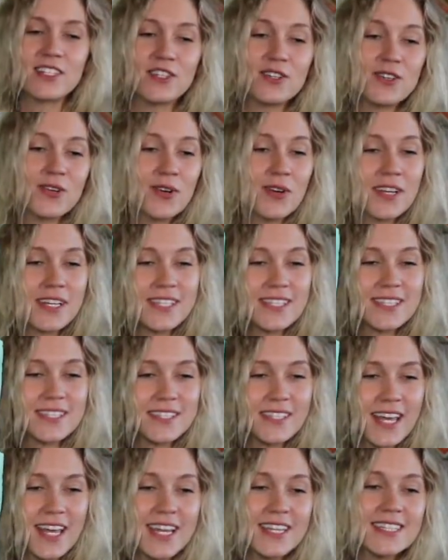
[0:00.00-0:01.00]
to,
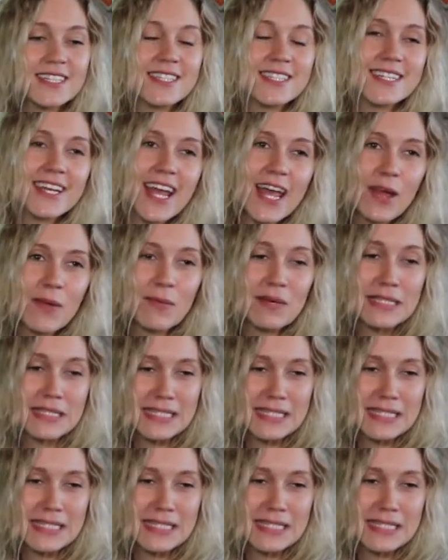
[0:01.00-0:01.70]
hence the name,